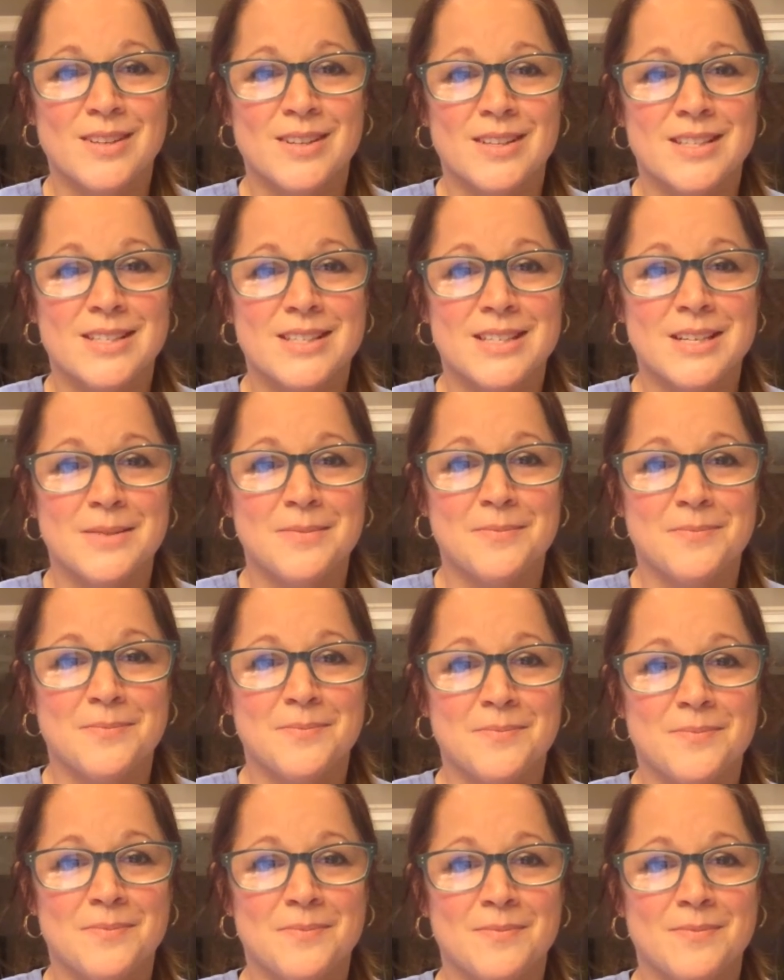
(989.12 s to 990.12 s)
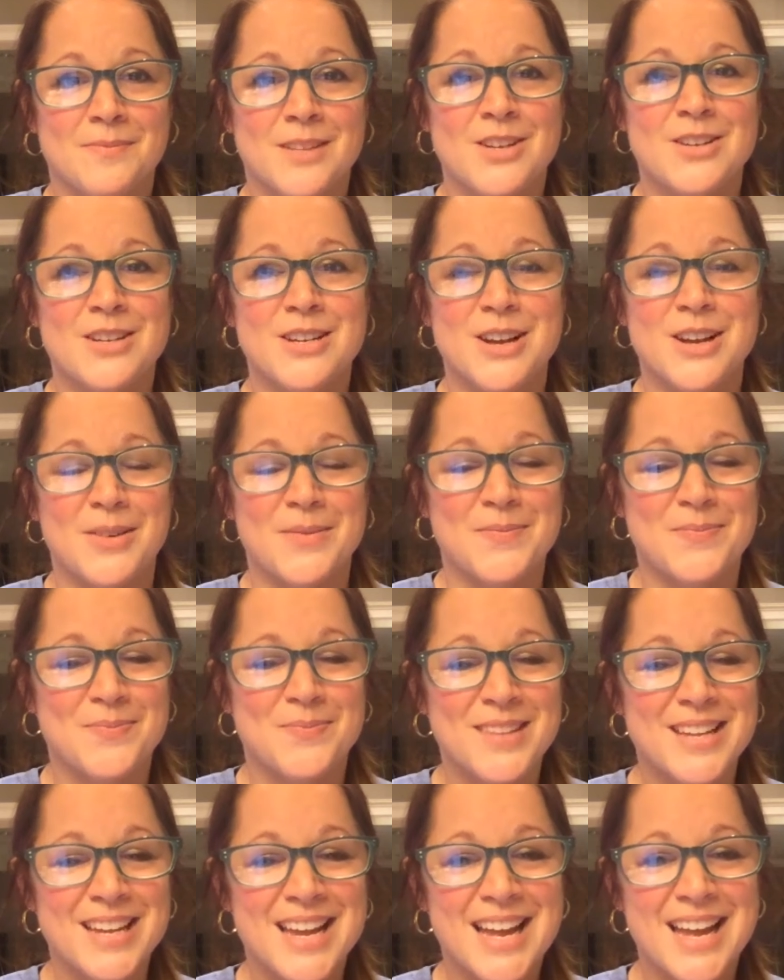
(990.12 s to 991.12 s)
Let's see. There you go.
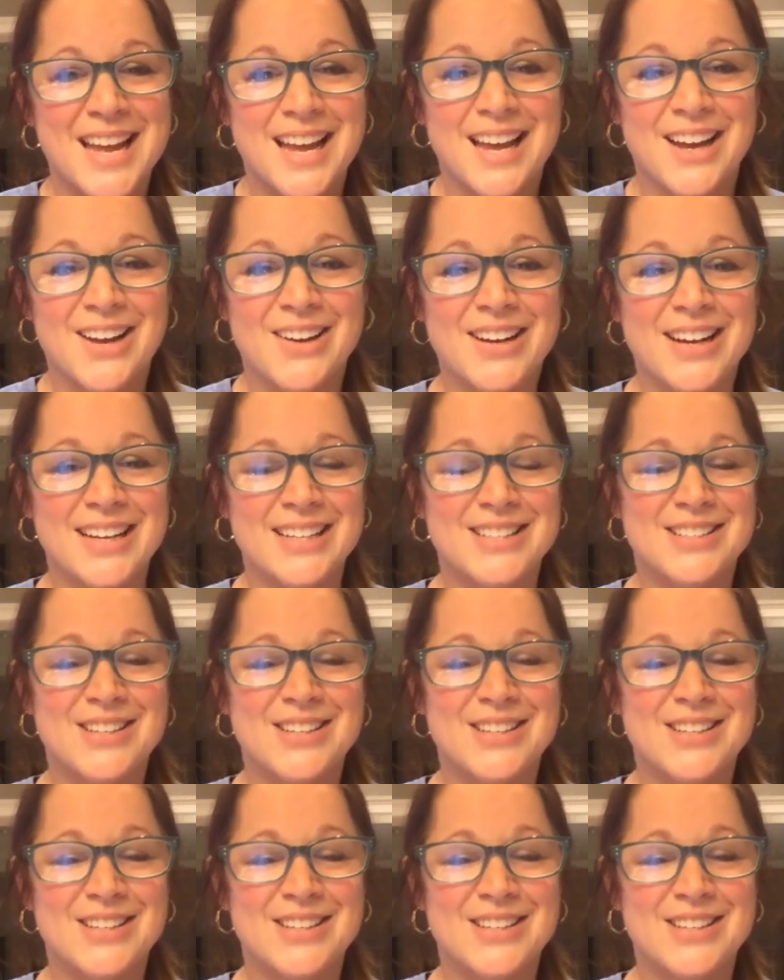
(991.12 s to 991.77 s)
Okay.